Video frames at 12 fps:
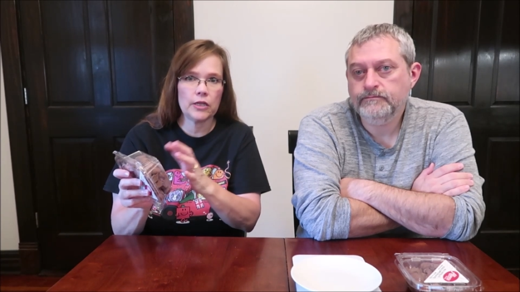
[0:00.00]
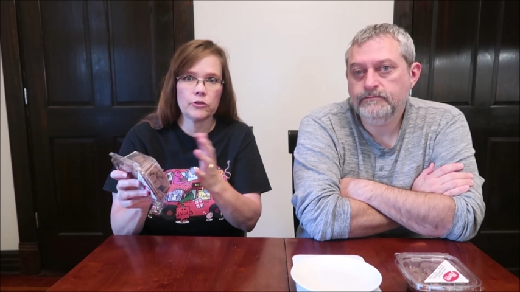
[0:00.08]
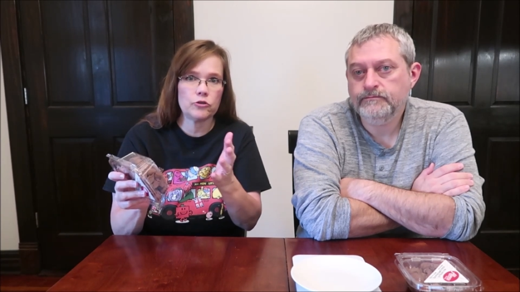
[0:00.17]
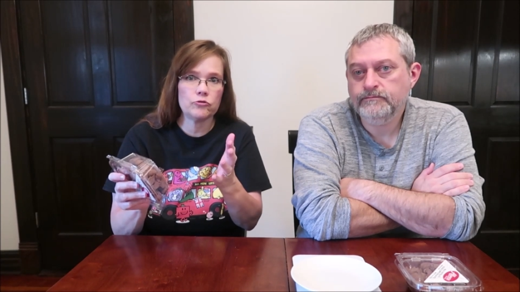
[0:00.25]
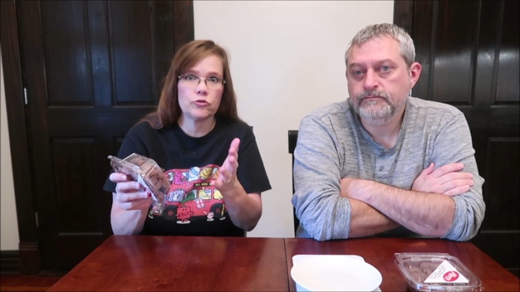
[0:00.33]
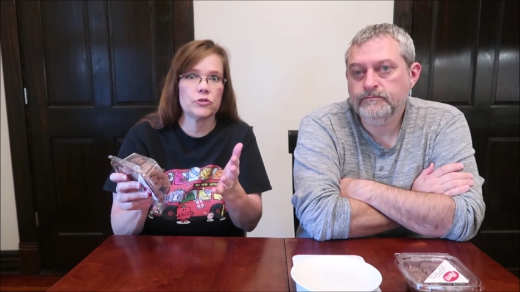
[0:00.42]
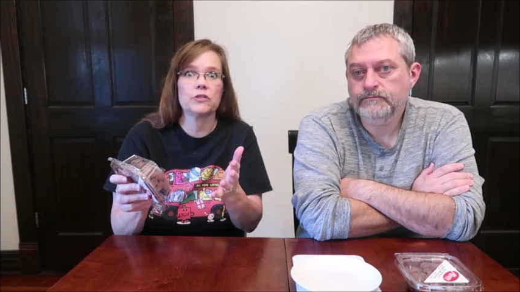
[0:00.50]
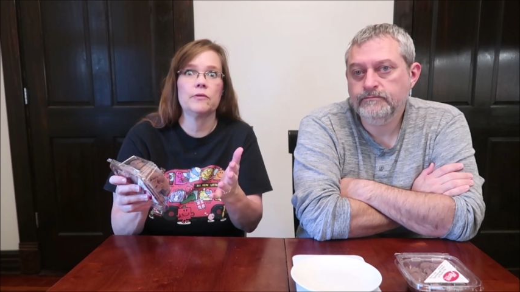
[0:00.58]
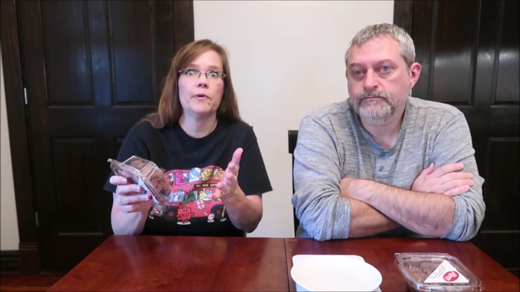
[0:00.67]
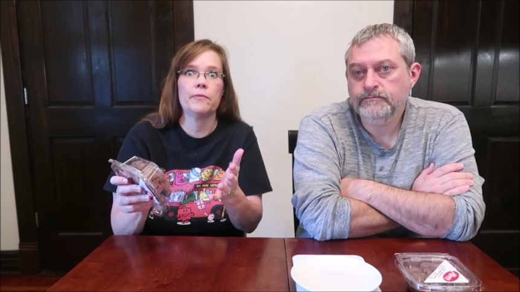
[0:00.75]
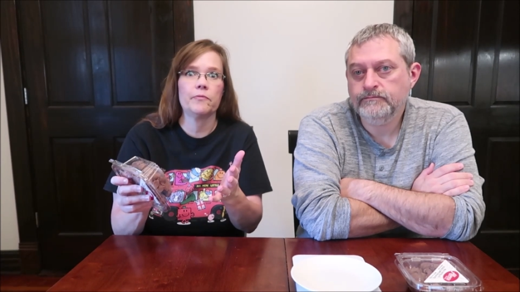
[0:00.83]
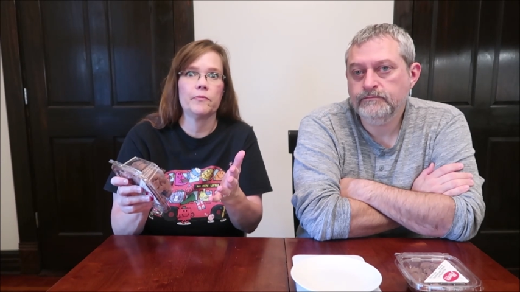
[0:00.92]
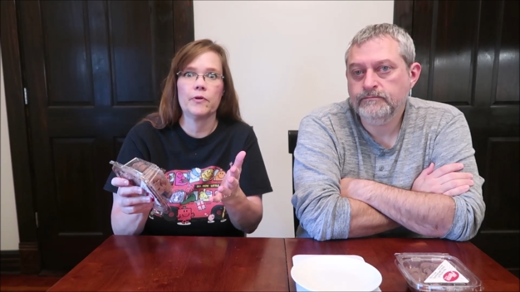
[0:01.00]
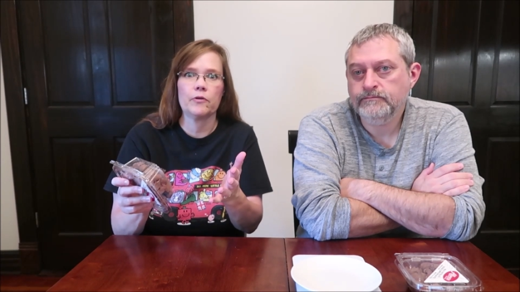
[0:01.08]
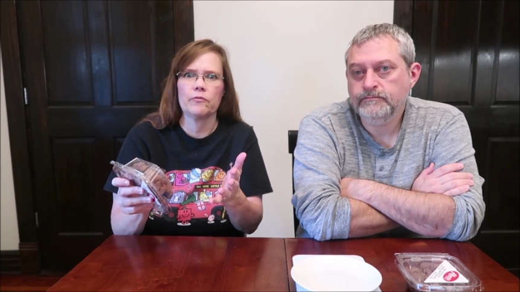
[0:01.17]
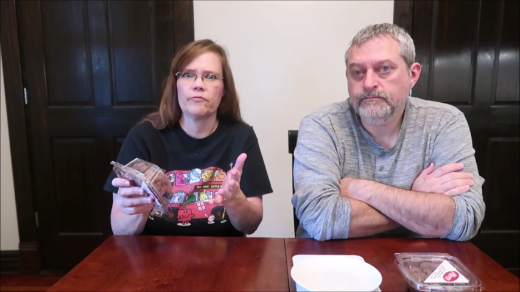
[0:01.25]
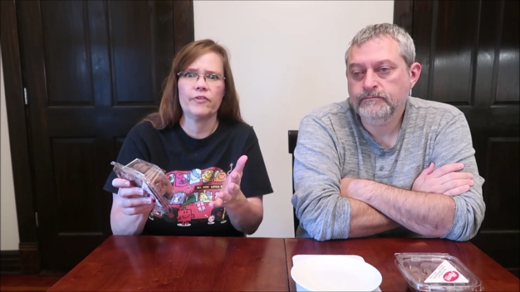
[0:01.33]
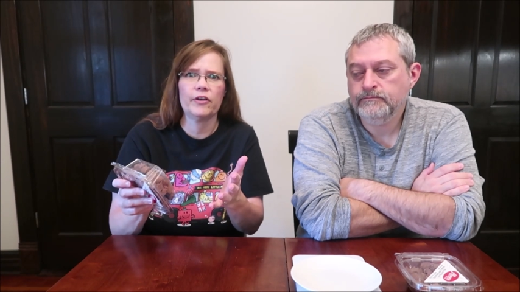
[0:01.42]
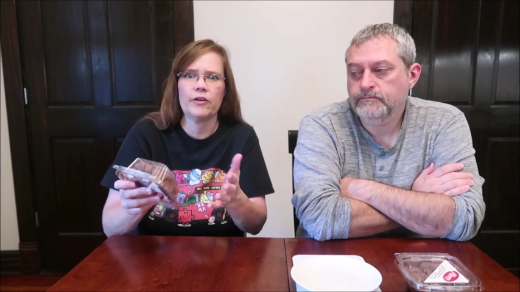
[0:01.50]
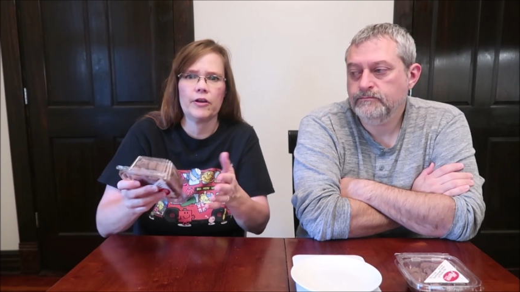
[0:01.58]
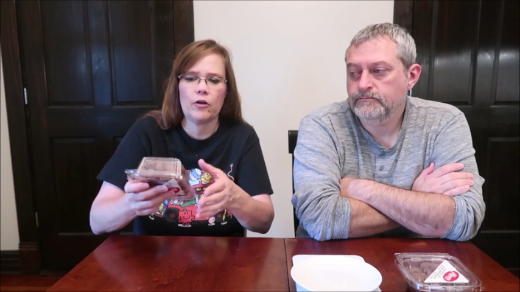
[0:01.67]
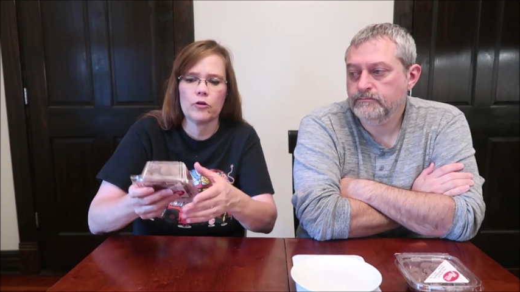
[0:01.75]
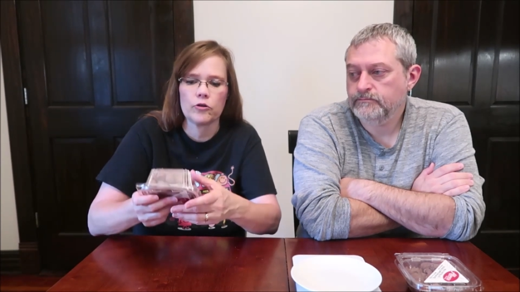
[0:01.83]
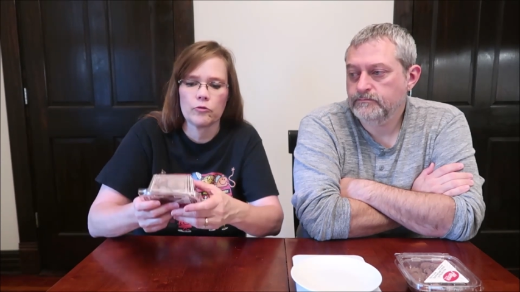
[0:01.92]
Speaker 1: end, you just some of them are
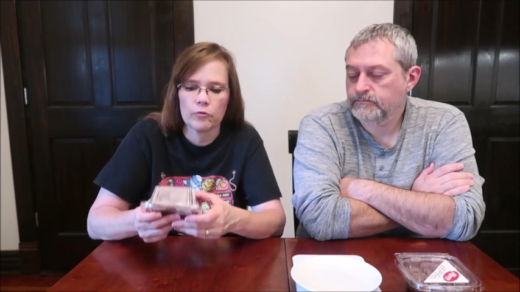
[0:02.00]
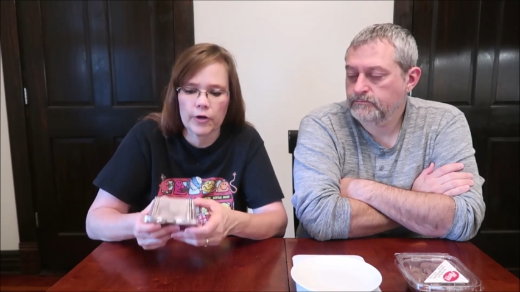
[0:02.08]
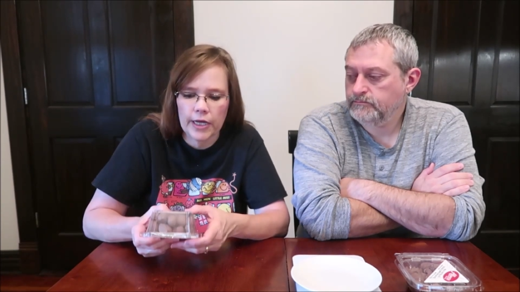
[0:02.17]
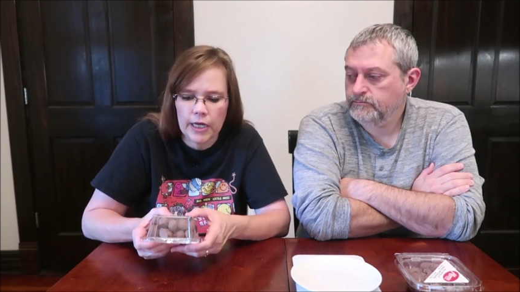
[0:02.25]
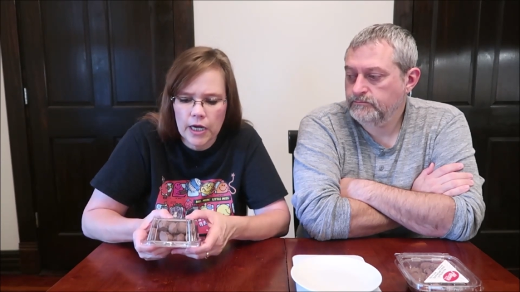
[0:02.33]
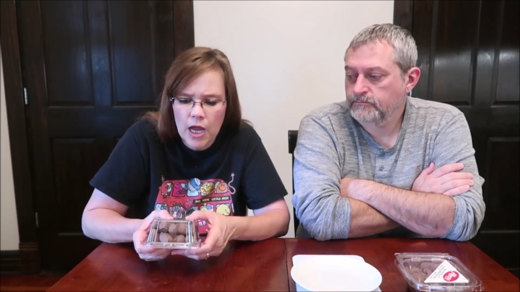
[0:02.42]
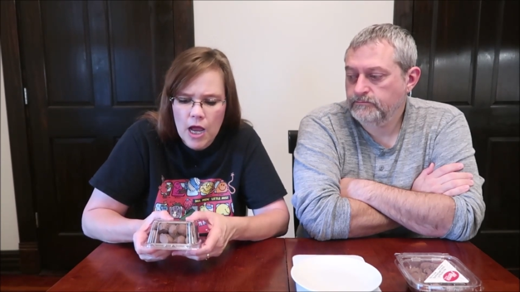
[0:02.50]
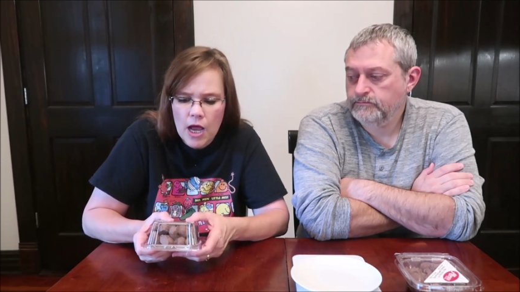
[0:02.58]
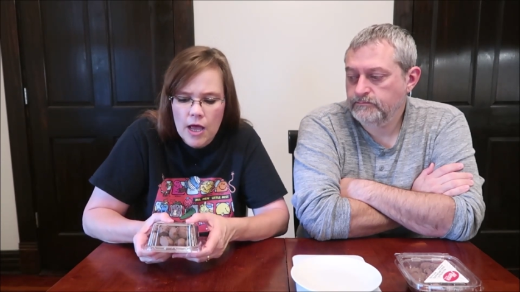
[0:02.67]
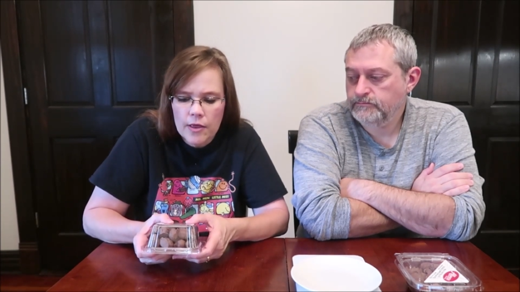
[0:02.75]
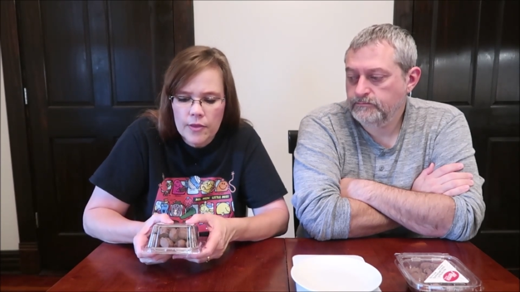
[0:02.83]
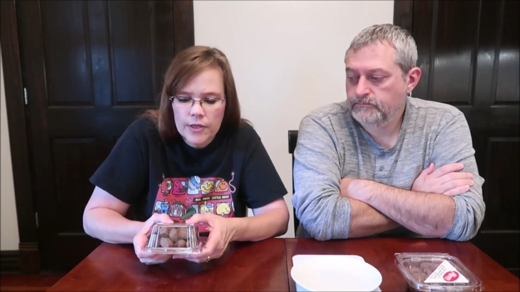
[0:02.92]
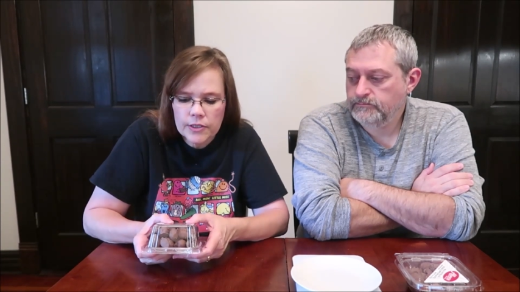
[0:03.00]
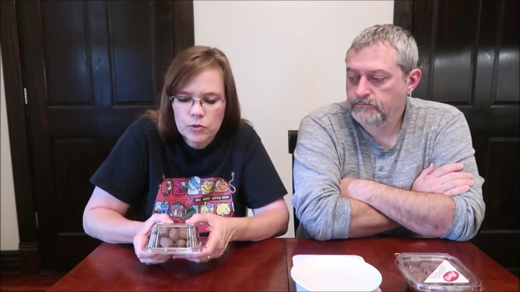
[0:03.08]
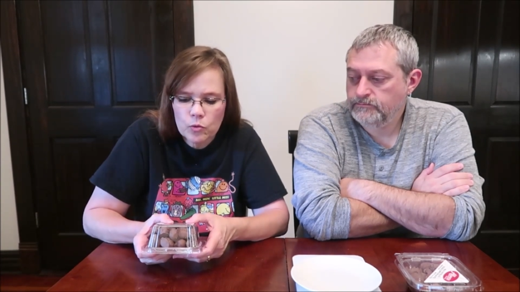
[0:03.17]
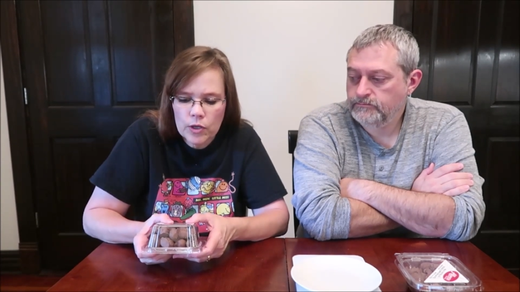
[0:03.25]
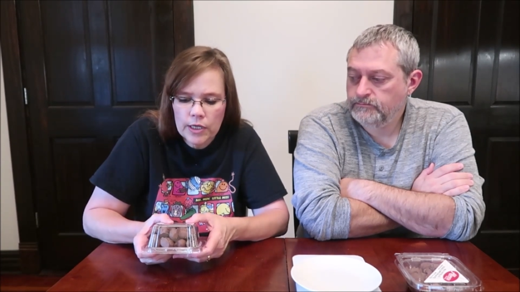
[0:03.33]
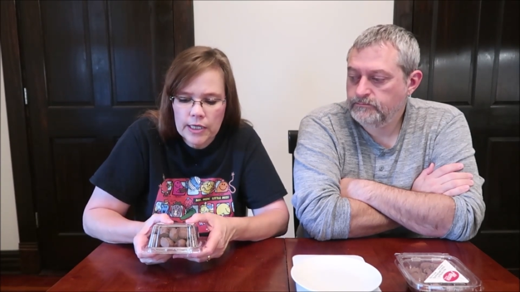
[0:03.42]
very hard to read. This one